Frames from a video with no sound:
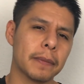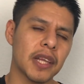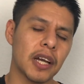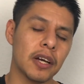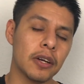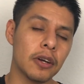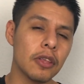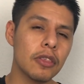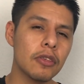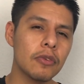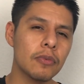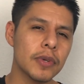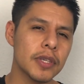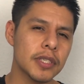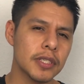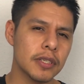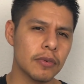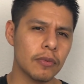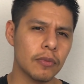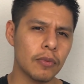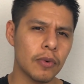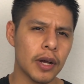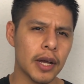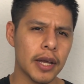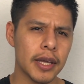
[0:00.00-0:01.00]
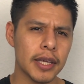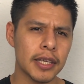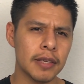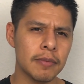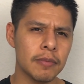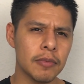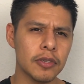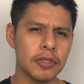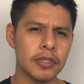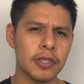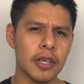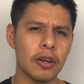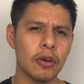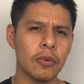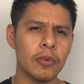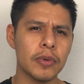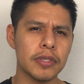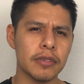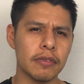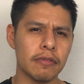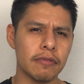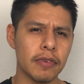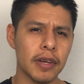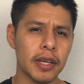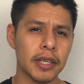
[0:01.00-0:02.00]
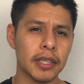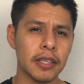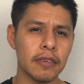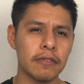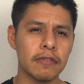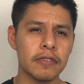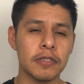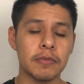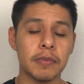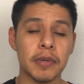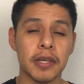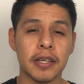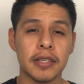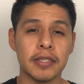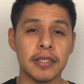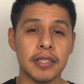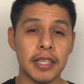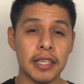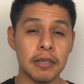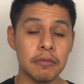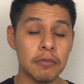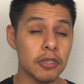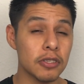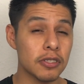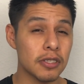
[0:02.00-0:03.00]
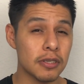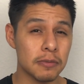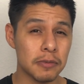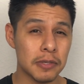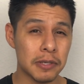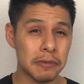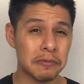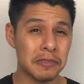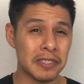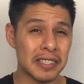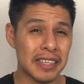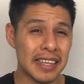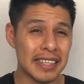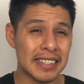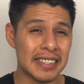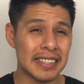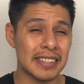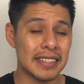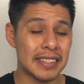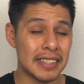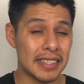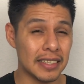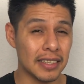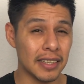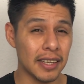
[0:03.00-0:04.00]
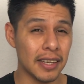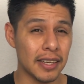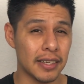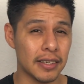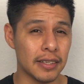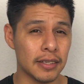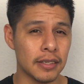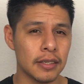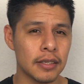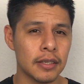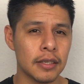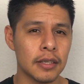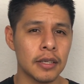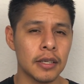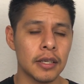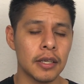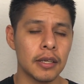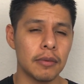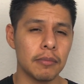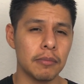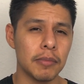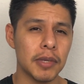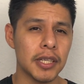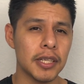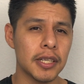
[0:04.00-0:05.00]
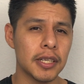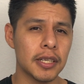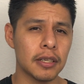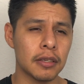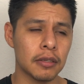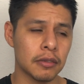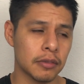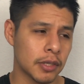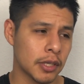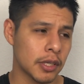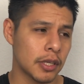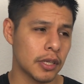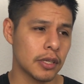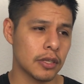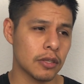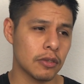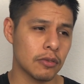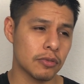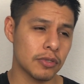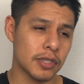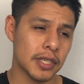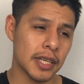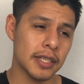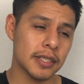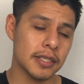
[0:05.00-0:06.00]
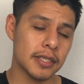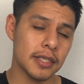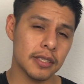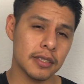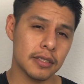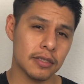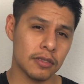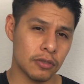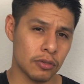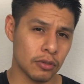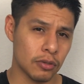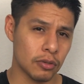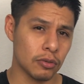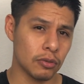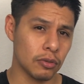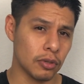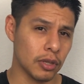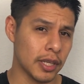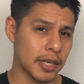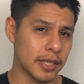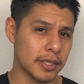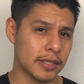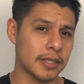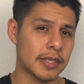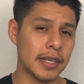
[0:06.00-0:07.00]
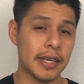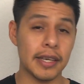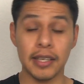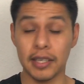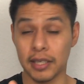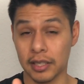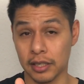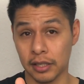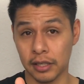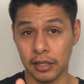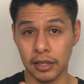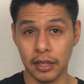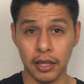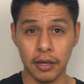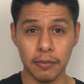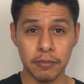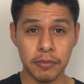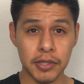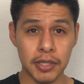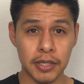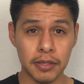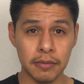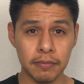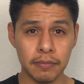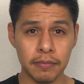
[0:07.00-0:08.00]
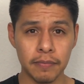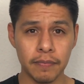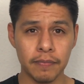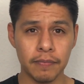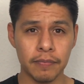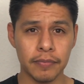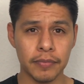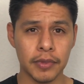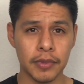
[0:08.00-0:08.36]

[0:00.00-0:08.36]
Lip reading: Another reason why email is not always effective is because the email sometimes gets delayed. Meaning you sent it to, let's say, a club team,